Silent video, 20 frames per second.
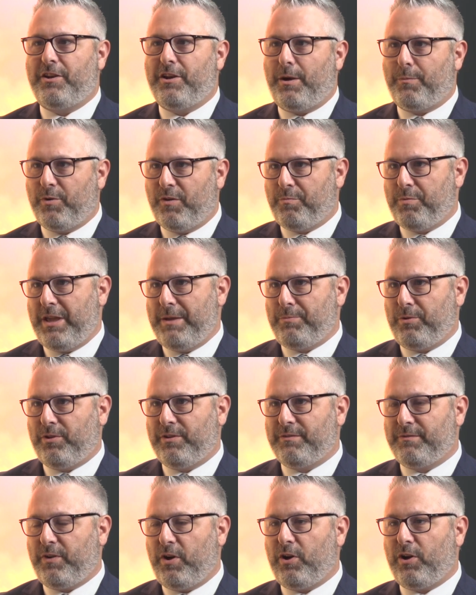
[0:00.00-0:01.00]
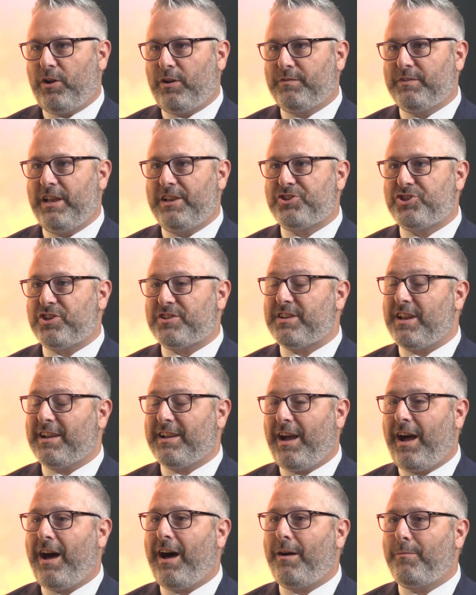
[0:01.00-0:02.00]
the number of people involved. It's just
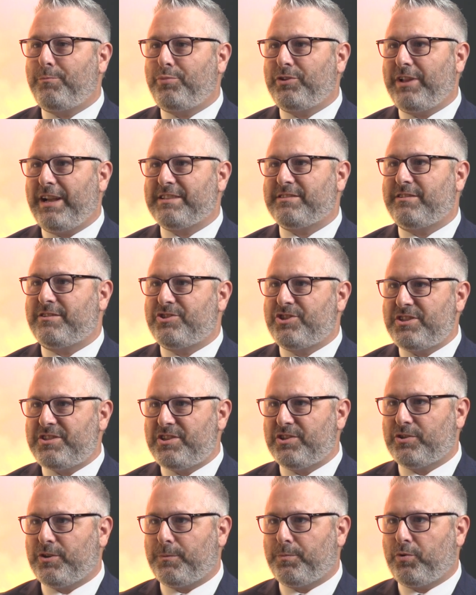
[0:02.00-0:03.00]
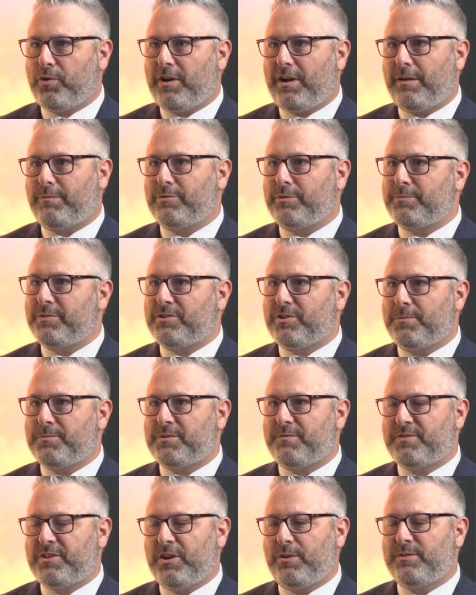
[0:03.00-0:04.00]
a complex logistical problem in
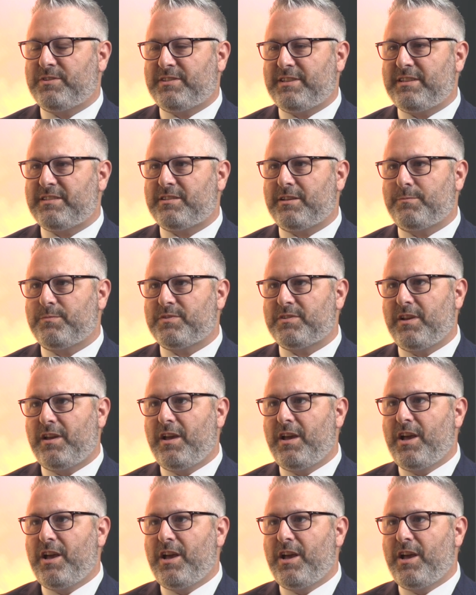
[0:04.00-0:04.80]
terms of towed systems.